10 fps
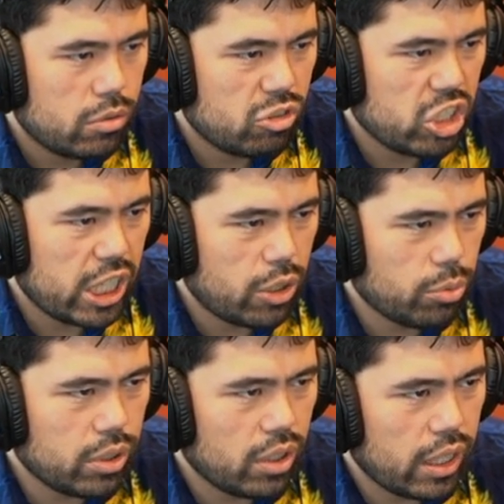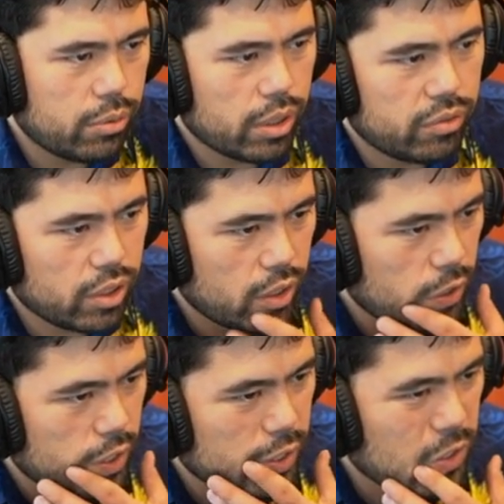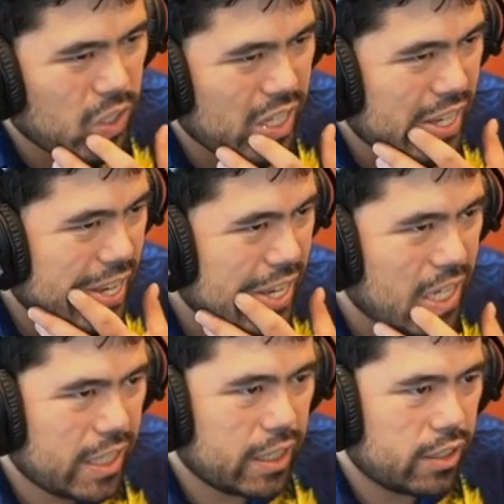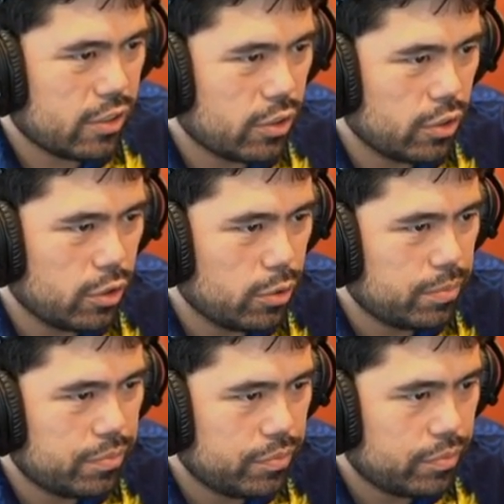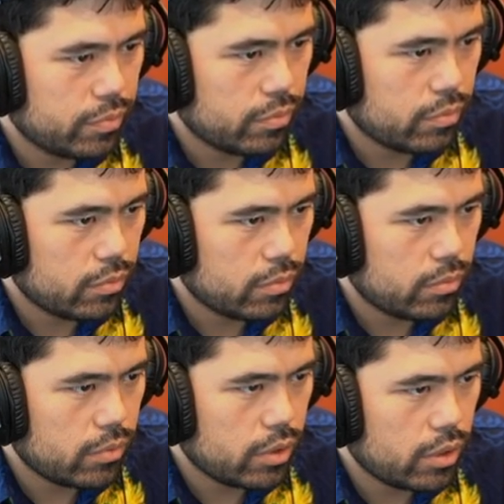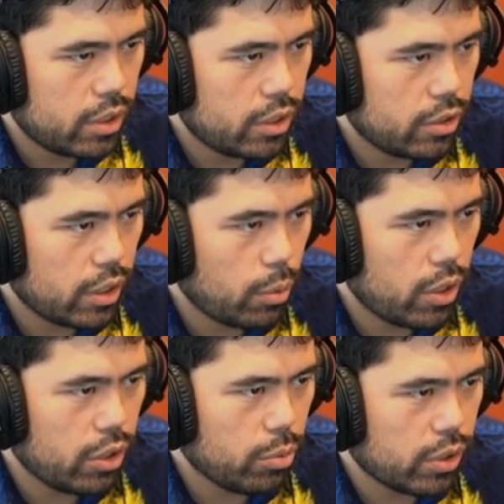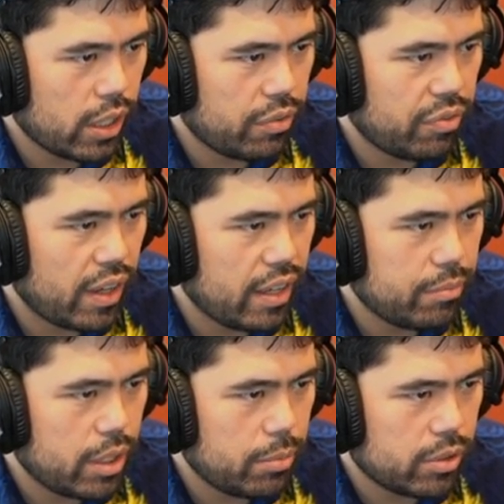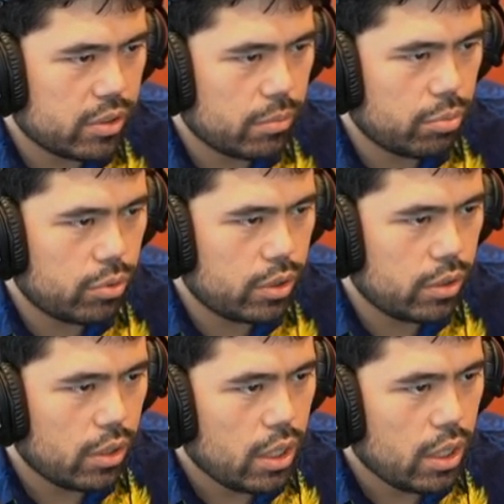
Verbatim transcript: Yeah, I don't really like what I've done to this. Yeah, I guess I'll go here. I want to go rook a5 maybe at some point.